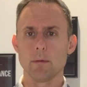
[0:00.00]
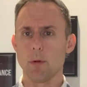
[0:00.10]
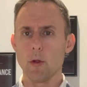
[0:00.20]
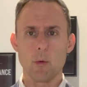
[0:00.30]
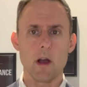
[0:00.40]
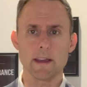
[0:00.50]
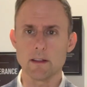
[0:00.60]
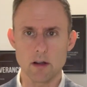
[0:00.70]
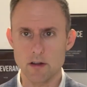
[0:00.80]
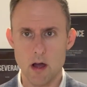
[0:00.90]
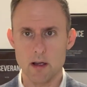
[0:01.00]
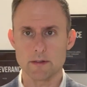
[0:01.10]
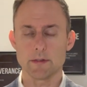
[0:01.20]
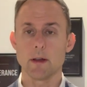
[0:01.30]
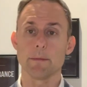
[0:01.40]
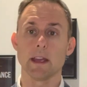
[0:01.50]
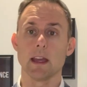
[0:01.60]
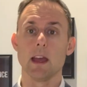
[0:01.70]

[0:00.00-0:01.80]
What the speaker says: both walking our dogs or something.